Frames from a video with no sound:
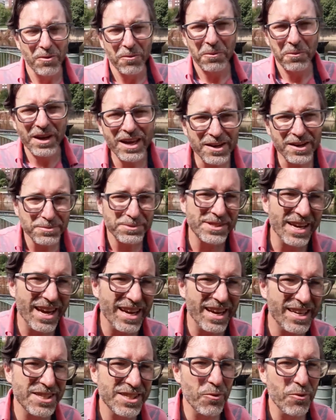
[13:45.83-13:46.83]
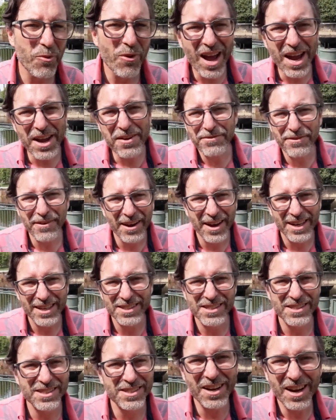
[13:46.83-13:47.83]
We get upset because the Wi-Fi
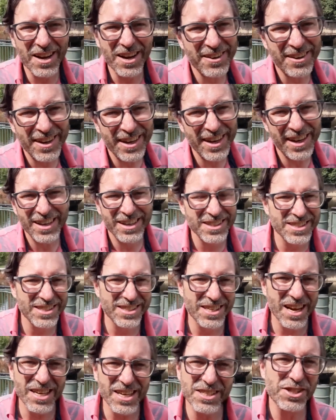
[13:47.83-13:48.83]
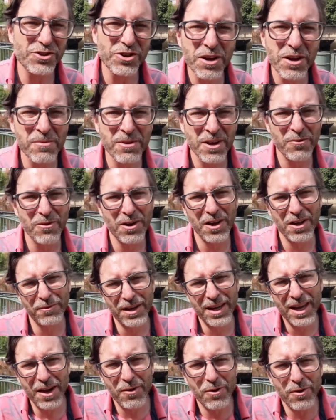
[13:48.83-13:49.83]
is stuttering and it's not streaming well.
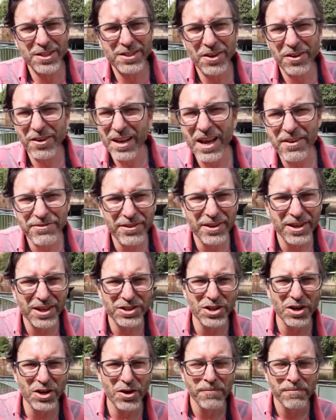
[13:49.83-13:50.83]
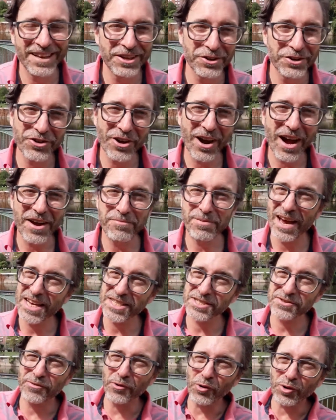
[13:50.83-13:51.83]
we can't watch our Netflix show. You drive
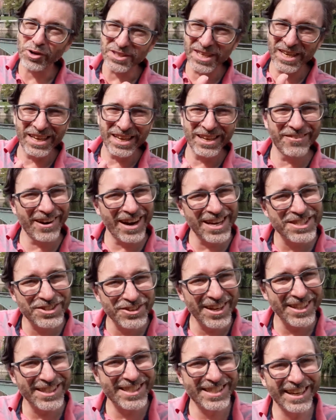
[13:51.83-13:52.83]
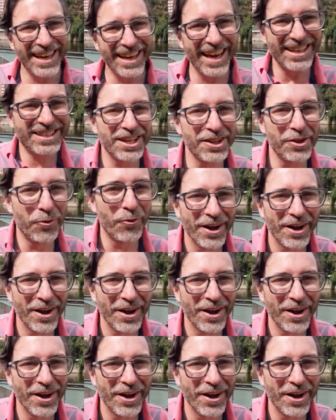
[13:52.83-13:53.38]
past 14 restaurants to get to the